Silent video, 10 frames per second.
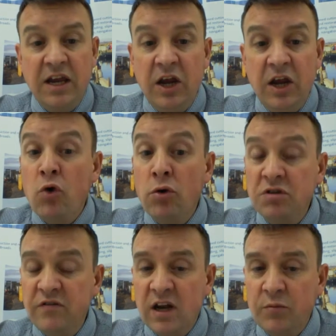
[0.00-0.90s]
rural
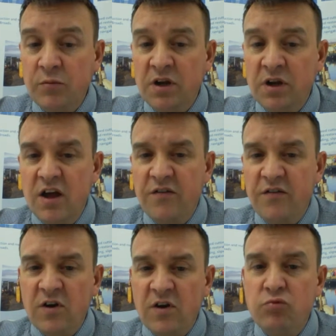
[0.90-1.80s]
development,
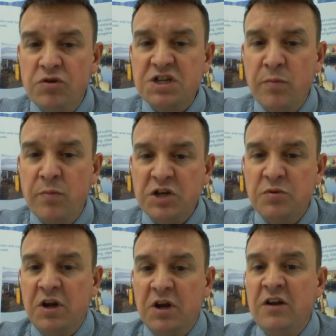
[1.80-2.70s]
flood risk management
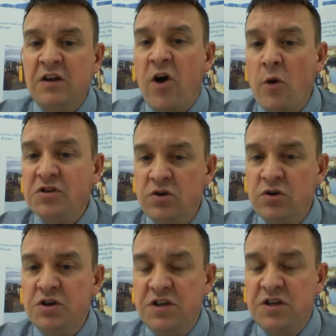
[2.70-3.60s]
and environmental
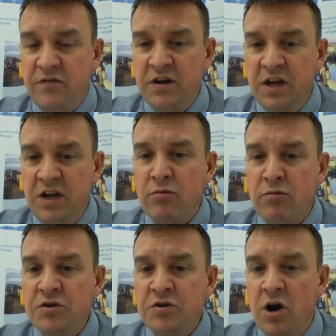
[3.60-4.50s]
stewardship funding around
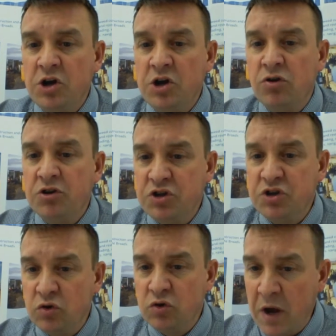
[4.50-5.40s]
hydrological
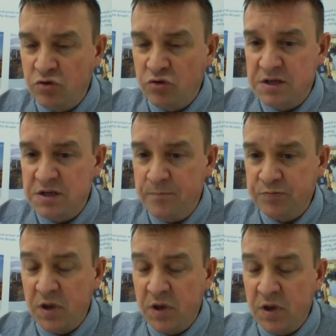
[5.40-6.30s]
boundaries
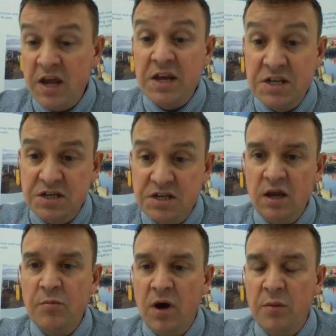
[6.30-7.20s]
is, in
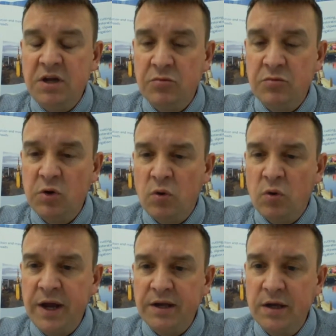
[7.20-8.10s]
my opinion, required.
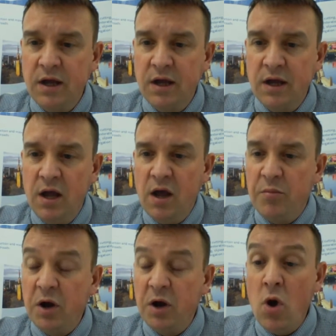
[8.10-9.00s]
By
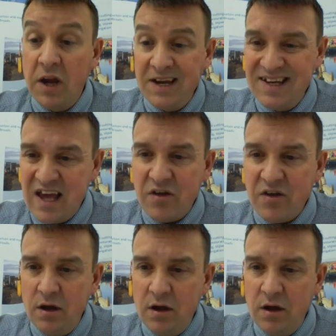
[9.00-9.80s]
working together,